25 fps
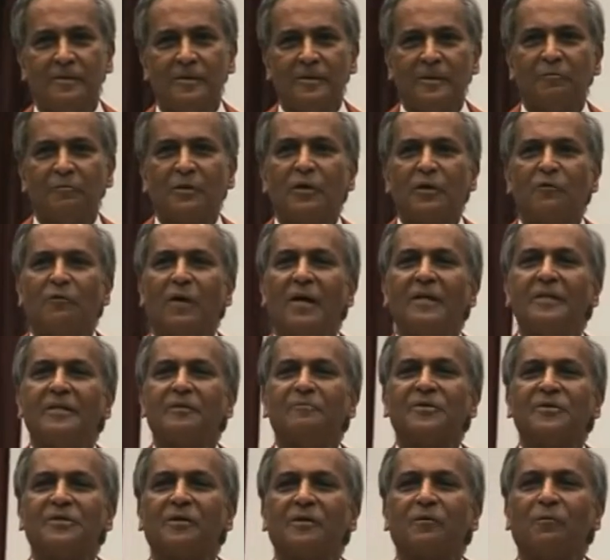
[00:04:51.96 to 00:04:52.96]
But the quantum
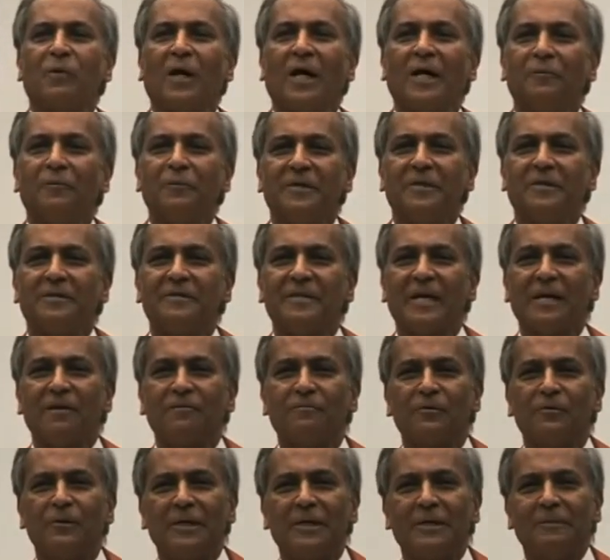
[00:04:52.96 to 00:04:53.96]
survived,
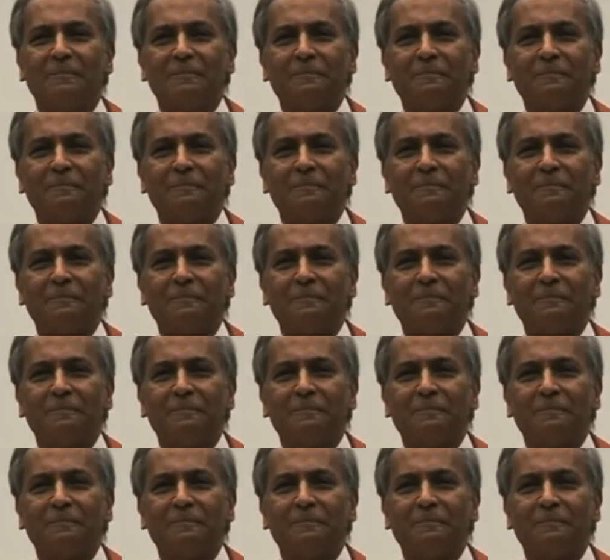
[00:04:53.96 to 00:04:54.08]
thankfully.